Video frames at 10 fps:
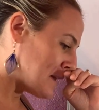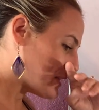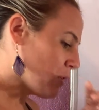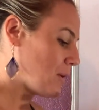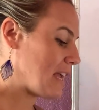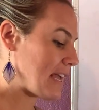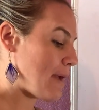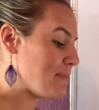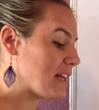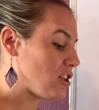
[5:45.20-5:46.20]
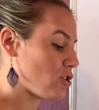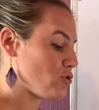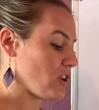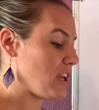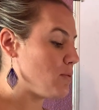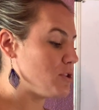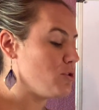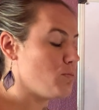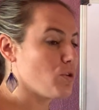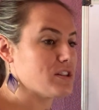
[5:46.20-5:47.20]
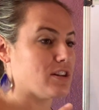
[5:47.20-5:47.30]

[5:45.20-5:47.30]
So it can be a little tricky with newborns.